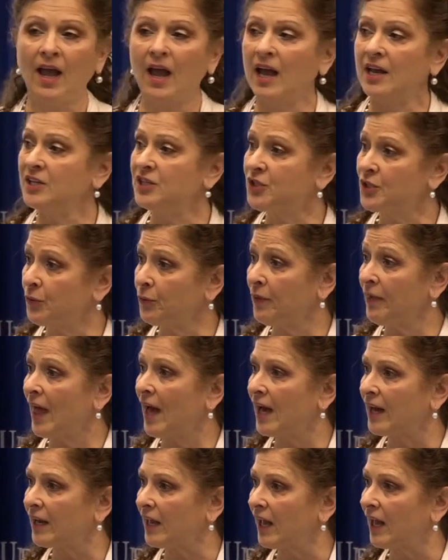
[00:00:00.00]
And to
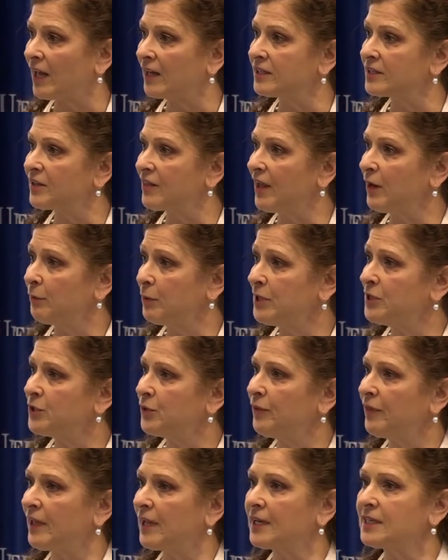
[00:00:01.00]
that end, they would
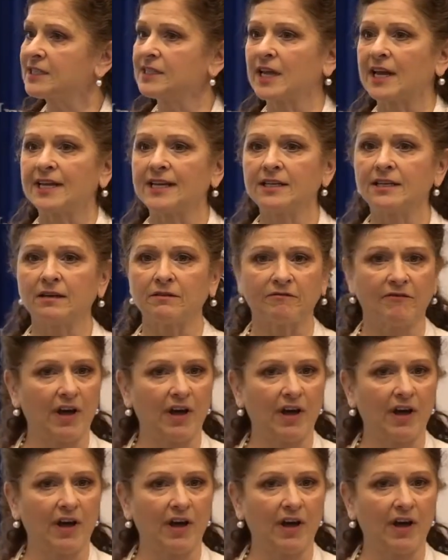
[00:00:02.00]
do things like